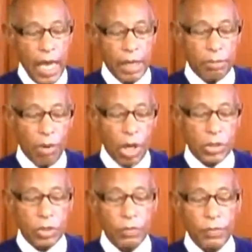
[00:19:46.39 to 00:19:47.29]
and
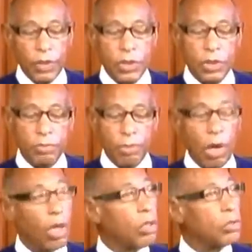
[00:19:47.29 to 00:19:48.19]
Marshall versus
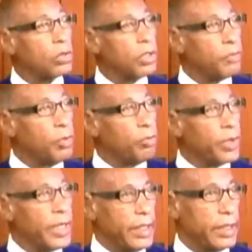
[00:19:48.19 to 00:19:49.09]
Barlow's, if you
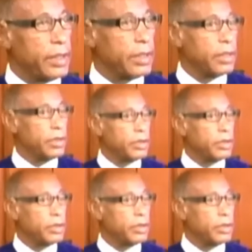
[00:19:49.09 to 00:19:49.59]
please.